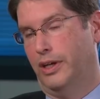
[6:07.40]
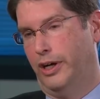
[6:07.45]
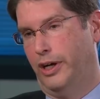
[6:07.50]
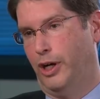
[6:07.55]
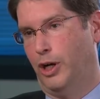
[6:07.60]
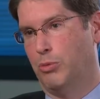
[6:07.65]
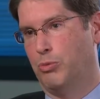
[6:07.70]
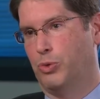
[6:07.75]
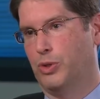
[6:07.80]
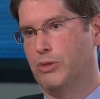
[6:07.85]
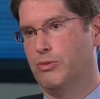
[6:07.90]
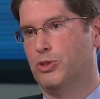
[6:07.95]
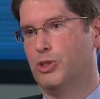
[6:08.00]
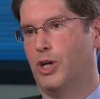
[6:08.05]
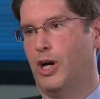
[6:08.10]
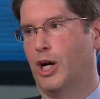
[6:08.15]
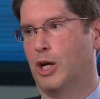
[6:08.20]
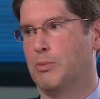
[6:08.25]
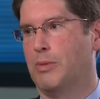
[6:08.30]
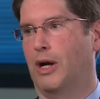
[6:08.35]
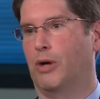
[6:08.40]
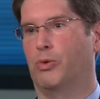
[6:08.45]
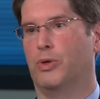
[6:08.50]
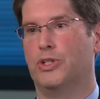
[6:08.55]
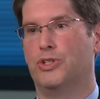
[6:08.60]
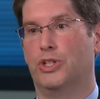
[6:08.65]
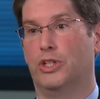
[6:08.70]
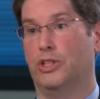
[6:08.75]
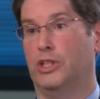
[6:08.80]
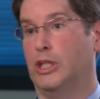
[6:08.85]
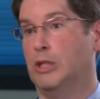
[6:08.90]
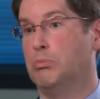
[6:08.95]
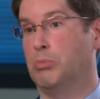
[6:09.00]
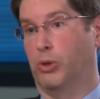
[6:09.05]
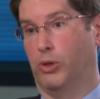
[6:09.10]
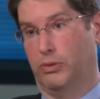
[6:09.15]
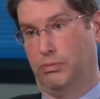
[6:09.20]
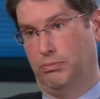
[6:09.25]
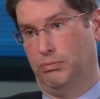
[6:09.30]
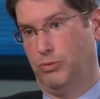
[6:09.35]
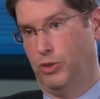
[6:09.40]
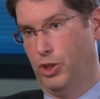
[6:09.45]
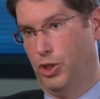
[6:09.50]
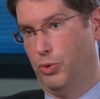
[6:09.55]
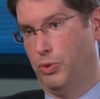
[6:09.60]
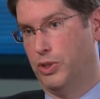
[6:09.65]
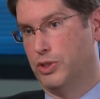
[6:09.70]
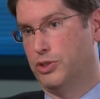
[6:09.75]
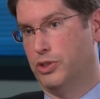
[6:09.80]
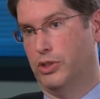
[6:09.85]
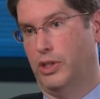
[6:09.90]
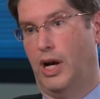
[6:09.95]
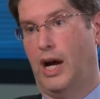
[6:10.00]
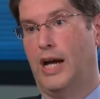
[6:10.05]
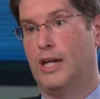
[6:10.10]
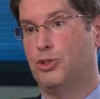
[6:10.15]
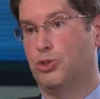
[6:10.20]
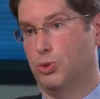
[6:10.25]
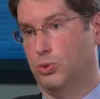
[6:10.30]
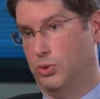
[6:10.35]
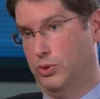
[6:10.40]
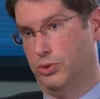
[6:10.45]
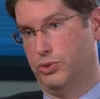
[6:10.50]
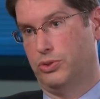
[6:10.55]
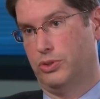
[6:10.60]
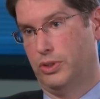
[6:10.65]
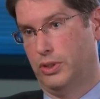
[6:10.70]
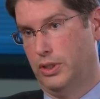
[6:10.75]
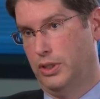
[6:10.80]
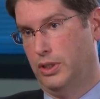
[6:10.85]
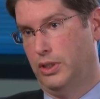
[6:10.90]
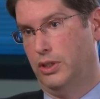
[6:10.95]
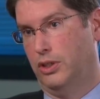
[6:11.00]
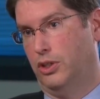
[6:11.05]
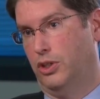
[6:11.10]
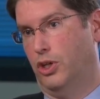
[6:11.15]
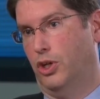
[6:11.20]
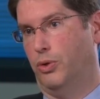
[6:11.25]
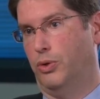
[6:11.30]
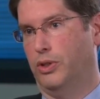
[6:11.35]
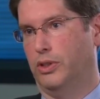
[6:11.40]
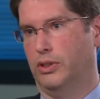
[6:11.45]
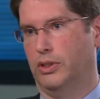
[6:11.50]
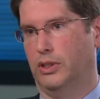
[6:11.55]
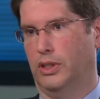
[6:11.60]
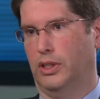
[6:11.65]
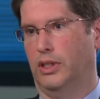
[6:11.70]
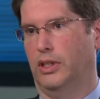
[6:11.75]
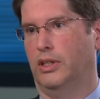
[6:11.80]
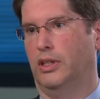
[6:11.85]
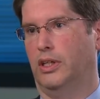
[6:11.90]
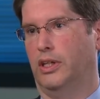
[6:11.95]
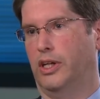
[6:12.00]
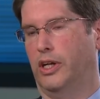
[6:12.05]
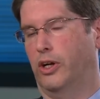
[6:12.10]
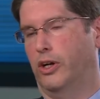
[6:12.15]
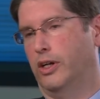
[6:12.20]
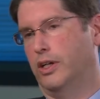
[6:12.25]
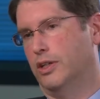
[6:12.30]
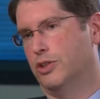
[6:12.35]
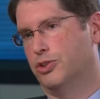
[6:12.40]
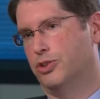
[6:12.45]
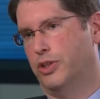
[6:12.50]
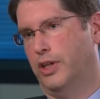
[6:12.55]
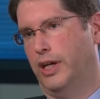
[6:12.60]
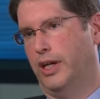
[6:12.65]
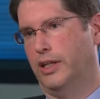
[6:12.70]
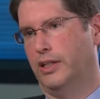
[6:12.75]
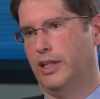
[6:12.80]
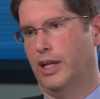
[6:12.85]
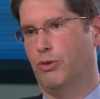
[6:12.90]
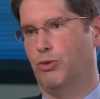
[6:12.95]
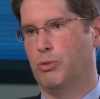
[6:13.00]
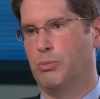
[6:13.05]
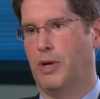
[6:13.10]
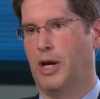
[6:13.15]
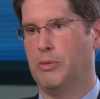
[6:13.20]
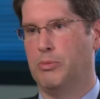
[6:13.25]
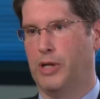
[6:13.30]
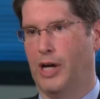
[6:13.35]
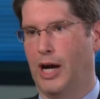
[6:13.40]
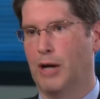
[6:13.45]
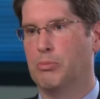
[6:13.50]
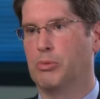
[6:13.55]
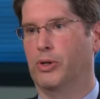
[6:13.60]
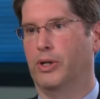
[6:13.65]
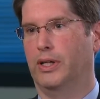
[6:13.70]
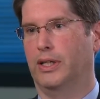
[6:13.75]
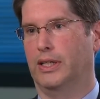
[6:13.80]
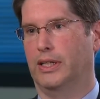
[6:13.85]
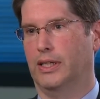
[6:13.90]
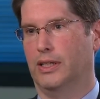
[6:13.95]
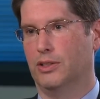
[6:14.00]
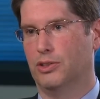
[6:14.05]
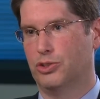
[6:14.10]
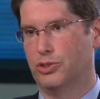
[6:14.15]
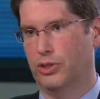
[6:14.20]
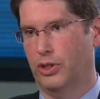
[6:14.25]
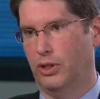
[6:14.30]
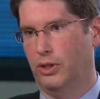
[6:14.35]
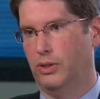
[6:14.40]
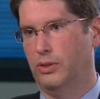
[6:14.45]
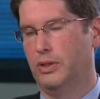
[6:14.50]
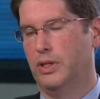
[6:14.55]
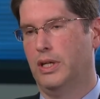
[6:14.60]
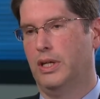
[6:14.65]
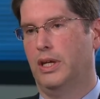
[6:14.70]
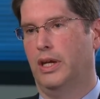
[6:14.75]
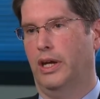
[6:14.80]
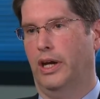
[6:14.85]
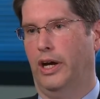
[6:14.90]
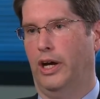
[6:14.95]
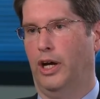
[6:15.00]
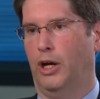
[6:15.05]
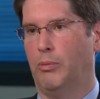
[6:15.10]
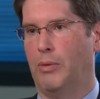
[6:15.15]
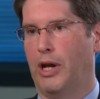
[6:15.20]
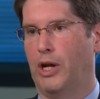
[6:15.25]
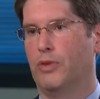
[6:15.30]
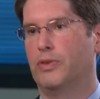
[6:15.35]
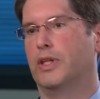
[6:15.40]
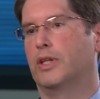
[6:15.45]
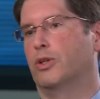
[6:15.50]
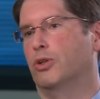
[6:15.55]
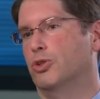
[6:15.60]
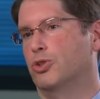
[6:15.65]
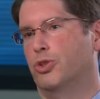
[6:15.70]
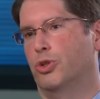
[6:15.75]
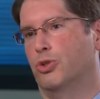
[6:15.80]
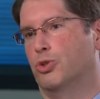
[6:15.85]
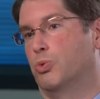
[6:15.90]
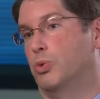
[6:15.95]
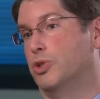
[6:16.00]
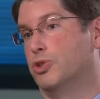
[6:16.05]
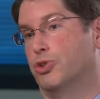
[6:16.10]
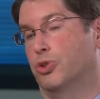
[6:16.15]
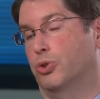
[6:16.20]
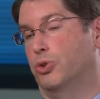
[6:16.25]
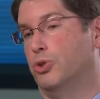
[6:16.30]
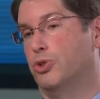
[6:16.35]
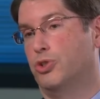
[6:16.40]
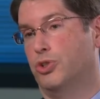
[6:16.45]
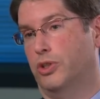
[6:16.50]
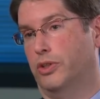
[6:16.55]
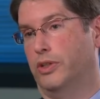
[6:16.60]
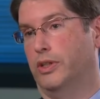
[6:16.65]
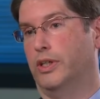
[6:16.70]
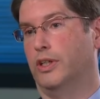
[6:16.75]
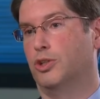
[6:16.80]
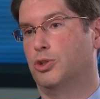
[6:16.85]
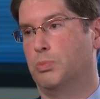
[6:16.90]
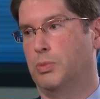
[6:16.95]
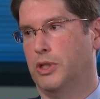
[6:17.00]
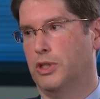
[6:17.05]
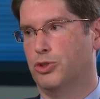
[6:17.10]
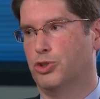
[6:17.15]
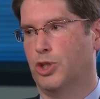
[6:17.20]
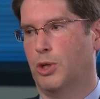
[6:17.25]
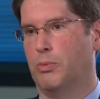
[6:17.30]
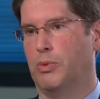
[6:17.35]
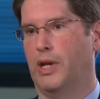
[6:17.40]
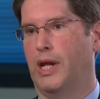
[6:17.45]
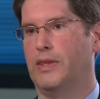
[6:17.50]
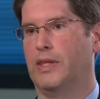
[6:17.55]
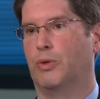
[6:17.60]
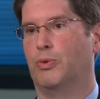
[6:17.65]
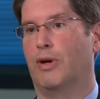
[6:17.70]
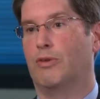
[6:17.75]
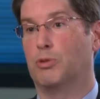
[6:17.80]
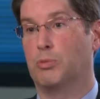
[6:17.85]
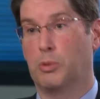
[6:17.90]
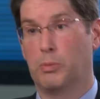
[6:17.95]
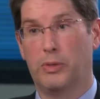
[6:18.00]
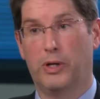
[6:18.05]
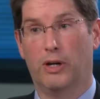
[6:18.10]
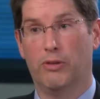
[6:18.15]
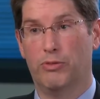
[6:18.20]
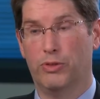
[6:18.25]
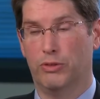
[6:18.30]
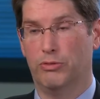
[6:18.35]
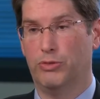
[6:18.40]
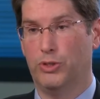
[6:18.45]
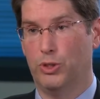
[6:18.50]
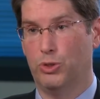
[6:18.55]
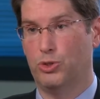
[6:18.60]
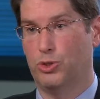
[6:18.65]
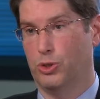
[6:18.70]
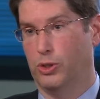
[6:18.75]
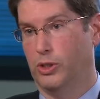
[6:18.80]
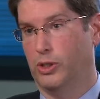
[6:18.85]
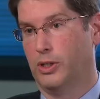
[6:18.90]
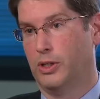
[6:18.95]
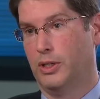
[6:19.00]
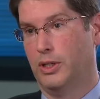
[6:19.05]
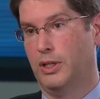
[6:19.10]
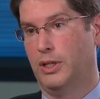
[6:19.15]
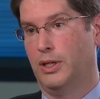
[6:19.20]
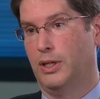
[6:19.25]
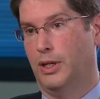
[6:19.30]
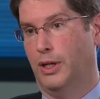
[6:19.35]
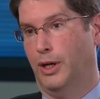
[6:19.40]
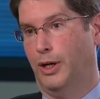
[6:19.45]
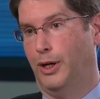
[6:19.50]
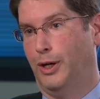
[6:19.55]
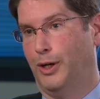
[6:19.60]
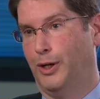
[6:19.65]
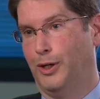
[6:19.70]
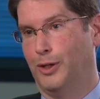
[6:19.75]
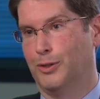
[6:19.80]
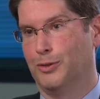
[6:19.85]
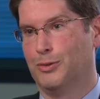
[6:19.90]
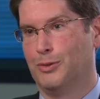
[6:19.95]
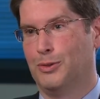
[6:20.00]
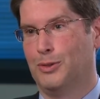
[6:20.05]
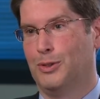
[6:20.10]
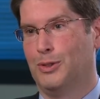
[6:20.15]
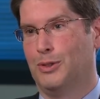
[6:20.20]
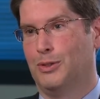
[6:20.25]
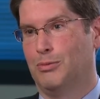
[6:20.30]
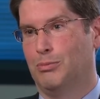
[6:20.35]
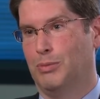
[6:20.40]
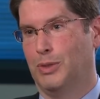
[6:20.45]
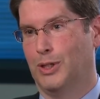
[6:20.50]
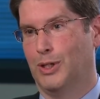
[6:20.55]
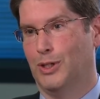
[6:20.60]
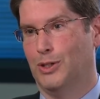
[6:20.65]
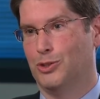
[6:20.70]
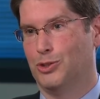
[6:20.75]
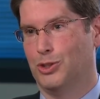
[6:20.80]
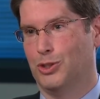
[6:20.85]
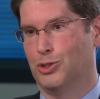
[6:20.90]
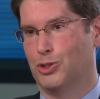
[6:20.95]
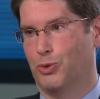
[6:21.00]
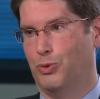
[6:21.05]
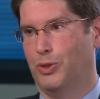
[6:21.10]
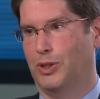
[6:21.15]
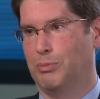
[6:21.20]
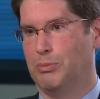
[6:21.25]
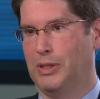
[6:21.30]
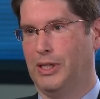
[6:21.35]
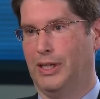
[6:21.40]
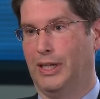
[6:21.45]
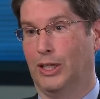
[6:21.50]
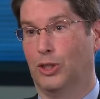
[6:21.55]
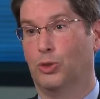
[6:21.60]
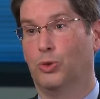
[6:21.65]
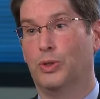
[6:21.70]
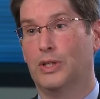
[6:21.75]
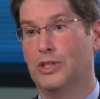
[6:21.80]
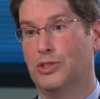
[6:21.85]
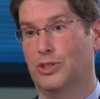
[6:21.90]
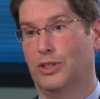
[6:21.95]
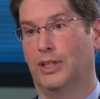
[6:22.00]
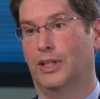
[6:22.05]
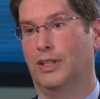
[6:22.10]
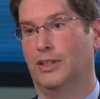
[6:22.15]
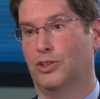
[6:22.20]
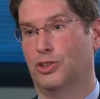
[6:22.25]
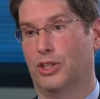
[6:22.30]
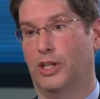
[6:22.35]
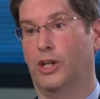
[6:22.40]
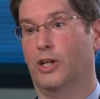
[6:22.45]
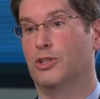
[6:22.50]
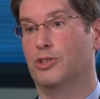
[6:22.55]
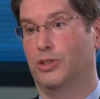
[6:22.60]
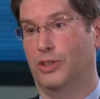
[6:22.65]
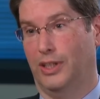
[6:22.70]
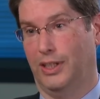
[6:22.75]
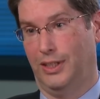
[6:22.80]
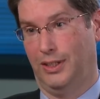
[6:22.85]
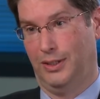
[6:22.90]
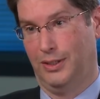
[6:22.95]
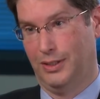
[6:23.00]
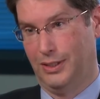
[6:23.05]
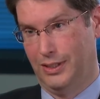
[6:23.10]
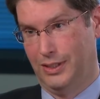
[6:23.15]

Um, we even talk about reaching deeper, you know, into the high schools you know, in, in, in, areas that, that we might be operating in. So um, I don't think there's, there's one solution to this, but it's something I think we have to prepare for the future uh, because it's going to be an increasing scarcity